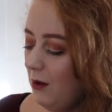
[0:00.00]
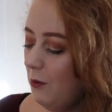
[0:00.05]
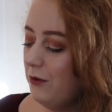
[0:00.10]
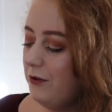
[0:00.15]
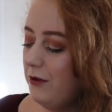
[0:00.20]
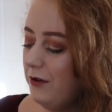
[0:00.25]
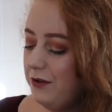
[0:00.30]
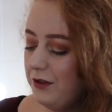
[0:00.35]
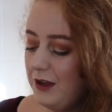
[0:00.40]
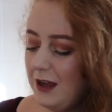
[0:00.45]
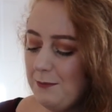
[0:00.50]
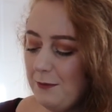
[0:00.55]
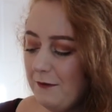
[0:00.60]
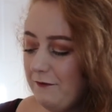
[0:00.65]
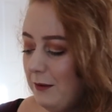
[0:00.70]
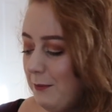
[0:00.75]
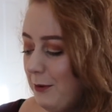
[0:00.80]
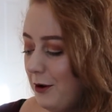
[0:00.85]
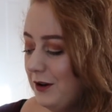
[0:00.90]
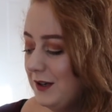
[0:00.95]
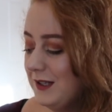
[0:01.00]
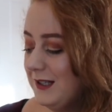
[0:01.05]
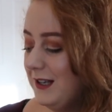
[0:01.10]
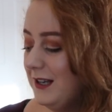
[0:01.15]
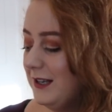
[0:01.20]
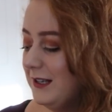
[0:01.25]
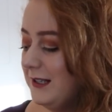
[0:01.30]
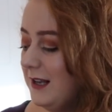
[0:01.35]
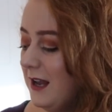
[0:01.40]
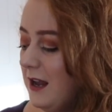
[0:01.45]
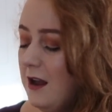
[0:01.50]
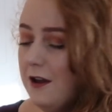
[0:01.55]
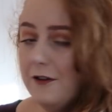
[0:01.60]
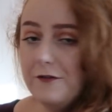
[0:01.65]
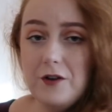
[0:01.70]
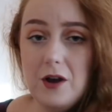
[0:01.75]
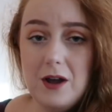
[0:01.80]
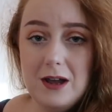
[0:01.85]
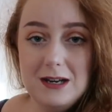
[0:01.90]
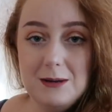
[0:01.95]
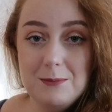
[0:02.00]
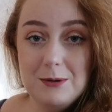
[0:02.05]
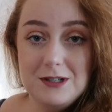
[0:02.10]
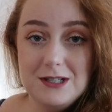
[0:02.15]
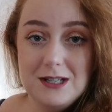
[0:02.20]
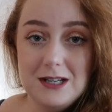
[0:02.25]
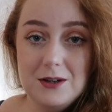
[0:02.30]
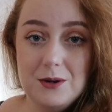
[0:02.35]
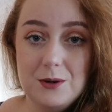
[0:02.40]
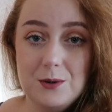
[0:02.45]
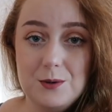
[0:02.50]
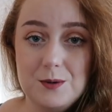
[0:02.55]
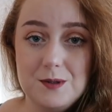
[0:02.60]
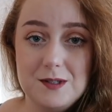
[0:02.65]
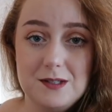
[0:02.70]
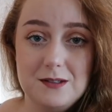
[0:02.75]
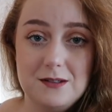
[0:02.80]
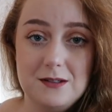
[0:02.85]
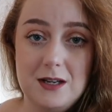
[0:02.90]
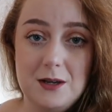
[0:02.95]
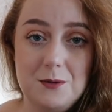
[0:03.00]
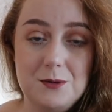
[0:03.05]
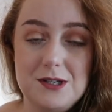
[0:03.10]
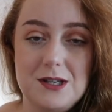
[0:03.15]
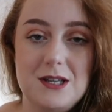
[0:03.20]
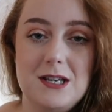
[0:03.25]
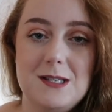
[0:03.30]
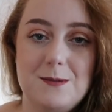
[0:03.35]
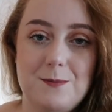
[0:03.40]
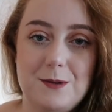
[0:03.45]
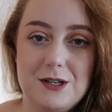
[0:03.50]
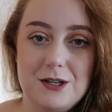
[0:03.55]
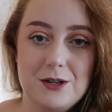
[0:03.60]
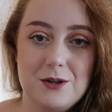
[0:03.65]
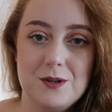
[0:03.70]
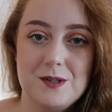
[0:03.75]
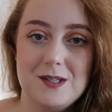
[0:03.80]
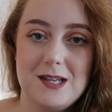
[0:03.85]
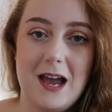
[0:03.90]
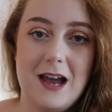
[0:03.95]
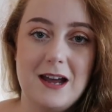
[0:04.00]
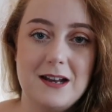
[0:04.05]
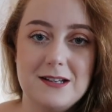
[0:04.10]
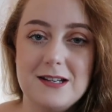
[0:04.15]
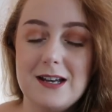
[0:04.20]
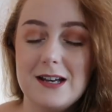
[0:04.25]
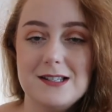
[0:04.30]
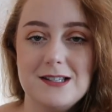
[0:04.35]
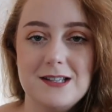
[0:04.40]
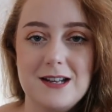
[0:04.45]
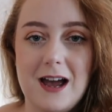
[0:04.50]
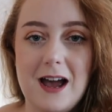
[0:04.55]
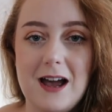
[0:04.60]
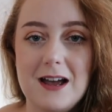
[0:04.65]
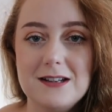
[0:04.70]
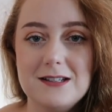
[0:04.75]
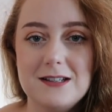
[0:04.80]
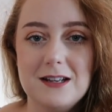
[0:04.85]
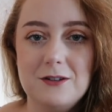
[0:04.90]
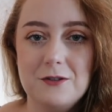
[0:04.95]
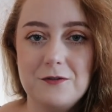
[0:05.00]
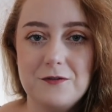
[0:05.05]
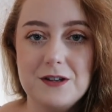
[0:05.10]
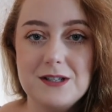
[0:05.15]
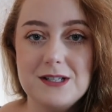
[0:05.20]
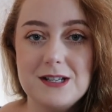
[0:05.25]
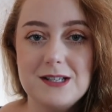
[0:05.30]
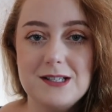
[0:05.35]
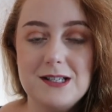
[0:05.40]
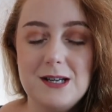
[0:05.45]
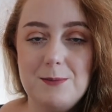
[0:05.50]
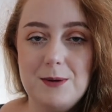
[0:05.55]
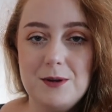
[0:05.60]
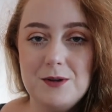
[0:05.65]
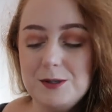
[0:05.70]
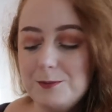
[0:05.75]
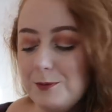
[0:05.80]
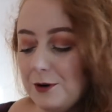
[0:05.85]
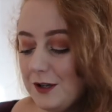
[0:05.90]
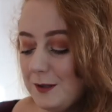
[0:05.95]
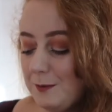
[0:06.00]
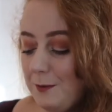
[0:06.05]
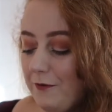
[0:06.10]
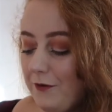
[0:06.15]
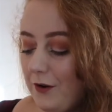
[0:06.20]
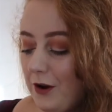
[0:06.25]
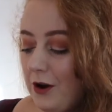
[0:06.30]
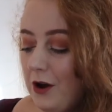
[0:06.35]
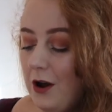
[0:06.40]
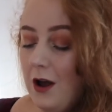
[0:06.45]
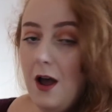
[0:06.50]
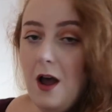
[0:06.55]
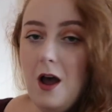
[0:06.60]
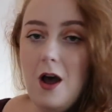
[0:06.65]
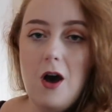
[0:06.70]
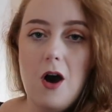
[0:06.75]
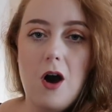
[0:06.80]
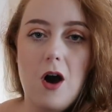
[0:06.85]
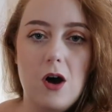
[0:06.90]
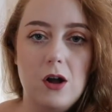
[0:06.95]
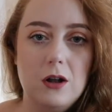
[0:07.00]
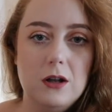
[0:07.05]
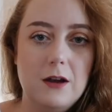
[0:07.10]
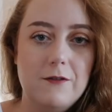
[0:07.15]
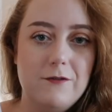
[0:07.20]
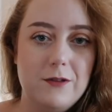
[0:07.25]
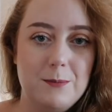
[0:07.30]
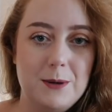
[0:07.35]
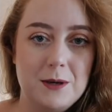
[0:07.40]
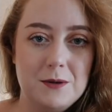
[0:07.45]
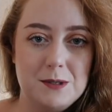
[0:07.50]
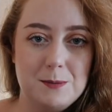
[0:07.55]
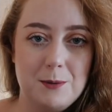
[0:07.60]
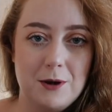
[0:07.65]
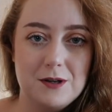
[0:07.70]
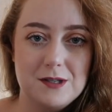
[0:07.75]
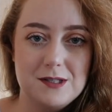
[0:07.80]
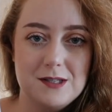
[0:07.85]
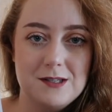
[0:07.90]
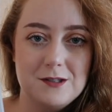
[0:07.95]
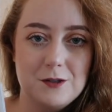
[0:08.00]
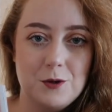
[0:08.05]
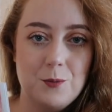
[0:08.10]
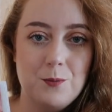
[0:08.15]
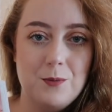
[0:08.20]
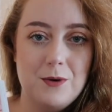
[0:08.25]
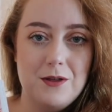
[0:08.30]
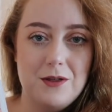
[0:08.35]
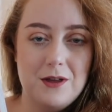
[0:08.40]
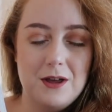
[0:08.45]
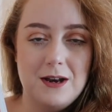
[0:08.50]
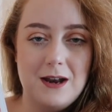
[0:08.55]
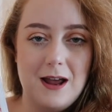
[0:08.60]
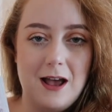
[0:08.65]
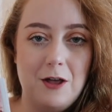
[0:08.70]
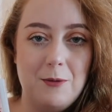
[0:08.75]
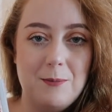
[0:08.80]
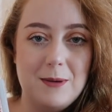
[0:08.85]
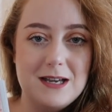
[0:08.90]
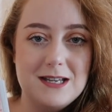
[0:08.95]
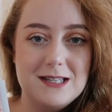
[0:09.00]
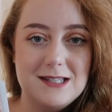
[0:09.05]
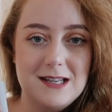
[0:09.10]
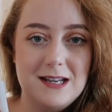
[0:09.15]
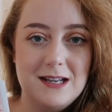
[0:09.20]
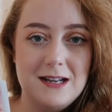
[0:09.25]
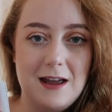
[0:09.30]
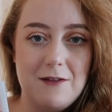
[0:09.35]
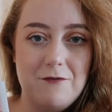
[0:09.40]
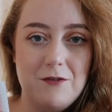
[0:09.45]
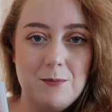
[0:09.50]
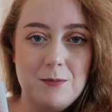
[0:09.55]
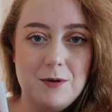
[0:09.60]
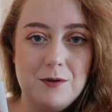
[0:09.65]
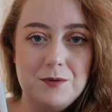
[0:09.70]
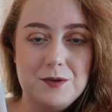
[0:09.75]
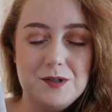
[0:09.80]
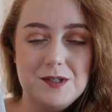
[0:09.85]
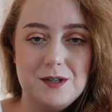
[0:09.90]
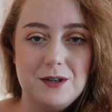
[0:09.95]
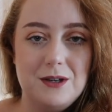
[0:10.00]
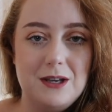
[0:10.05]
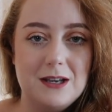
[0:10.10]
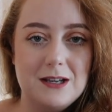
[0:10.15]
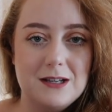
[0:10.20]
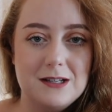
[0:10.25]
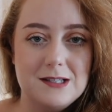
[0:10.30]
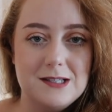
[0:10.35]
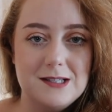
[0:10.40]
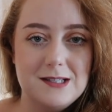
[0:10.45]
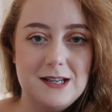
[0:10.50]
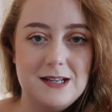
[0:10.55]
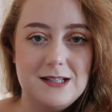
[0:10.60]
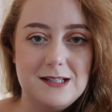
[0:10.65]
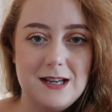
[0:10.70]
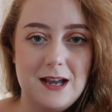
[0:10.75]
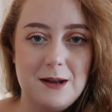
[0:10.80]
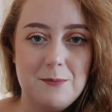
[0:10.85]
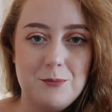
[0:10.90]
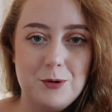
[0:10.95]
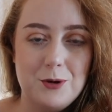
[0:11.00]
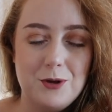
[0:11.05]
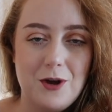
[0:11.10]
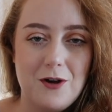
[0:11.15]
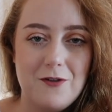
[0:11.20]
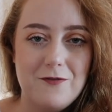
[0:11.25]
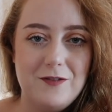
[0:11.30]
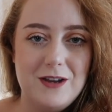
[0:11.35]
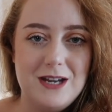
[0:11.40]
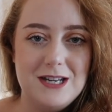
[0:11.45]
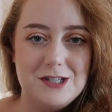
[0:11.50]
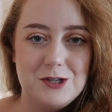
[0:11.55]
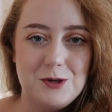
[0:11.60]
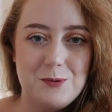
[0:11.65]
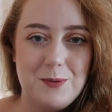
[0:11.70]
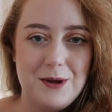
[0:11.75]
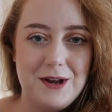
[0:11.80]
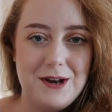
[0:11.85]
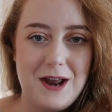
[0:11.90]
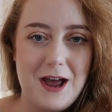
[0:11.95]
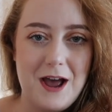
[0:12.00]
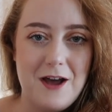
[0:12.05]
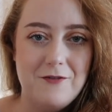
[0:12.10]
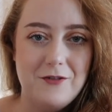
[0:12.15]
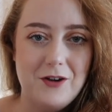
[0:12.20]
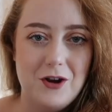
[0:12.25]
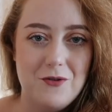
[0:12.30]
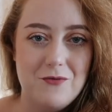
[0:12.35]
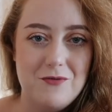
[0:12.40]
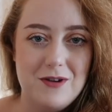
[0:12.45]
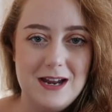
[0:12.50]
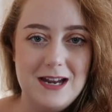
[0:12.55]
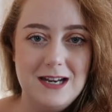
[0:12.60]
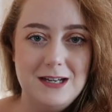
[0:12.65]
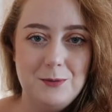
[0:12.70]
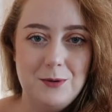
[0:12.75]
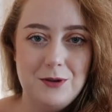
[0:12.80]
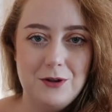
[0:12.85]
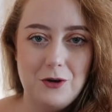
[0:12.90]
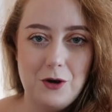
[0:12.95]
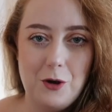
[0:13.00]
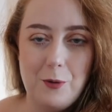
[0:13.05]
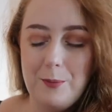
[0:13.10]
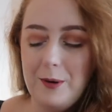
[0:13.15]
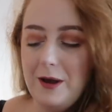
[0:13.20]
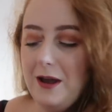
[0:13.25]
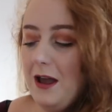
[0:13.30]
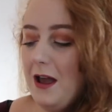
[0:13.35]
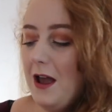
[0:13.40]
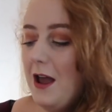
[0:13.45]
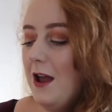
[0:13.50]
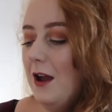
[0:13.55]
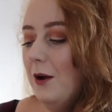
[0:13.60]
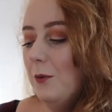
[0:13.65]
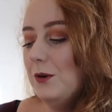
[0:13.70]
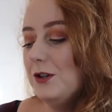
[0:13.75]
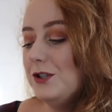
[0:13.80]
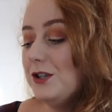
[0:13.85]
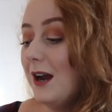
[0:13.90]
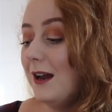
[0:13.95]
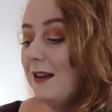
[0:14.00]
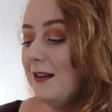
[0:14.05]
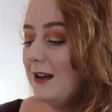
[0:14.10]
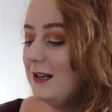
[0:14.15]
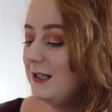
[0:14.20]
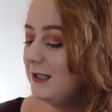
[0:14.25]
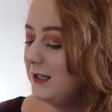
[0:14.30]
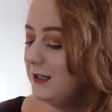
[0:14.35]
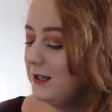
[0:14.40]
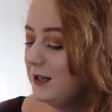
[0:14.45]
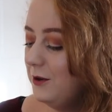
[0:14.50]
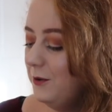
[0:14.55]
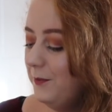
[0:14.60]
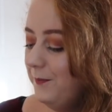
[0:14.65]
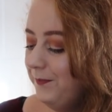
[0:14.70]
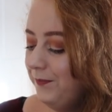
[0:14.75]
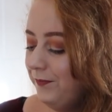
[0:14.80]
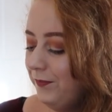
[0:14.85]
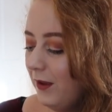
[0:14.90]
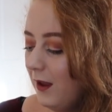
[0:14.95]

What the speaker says: what the theme of the box is. For anybody who's new to these videos and hasn't had a Lookfantastic beauty box before, all of the beauty boxes come with an Elle magazine every month, so you can sit and put your feet up and have a read with a cuppa, which I like to do.